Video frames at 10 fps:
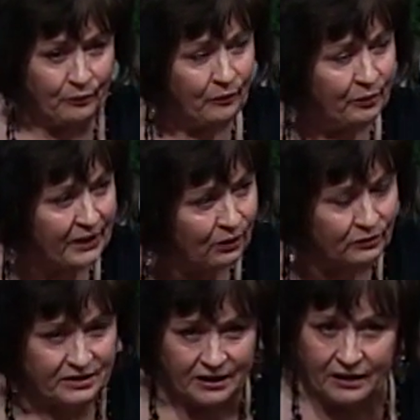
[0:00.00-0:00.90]
but I
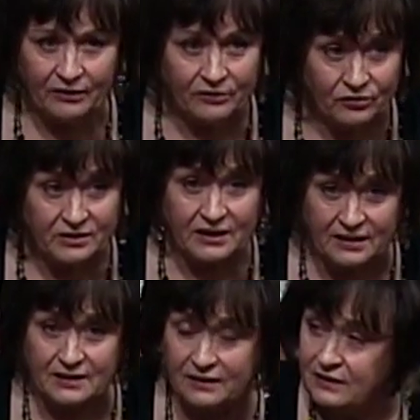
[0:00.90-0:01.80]
will tell you, the Lord's
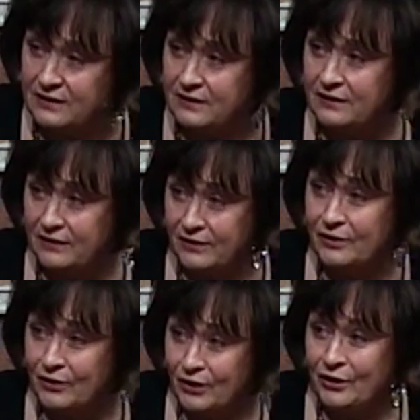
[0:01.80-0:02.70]
asking us to
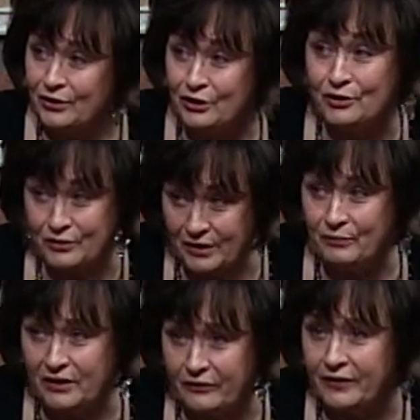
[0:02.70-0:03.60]
to do
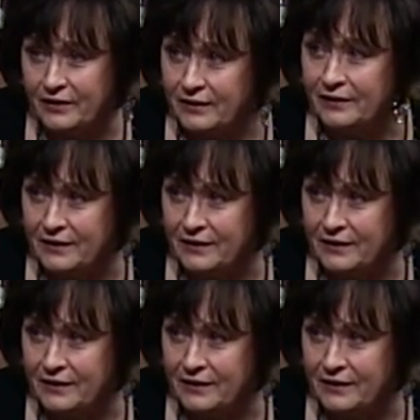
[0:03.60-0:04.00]
something different.